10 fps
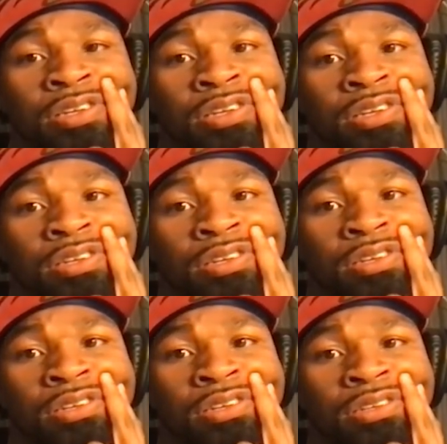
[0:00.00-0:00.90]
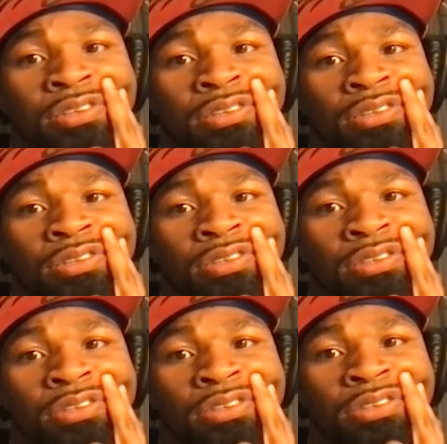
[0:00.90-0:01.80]

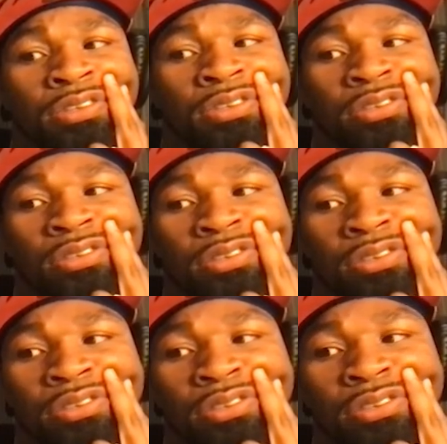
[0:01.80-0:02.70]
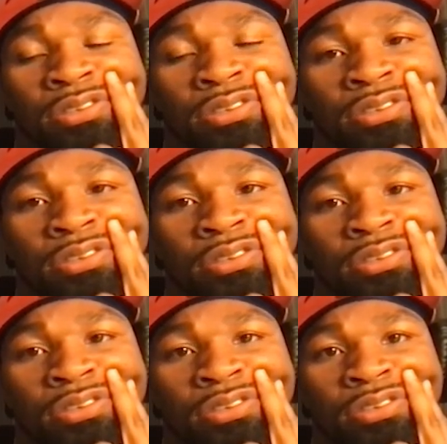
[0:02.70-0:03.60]

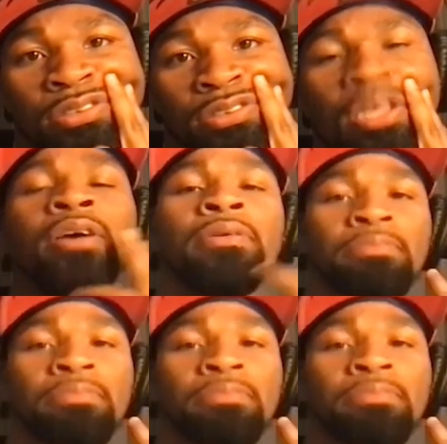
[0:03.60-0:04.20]
(silent)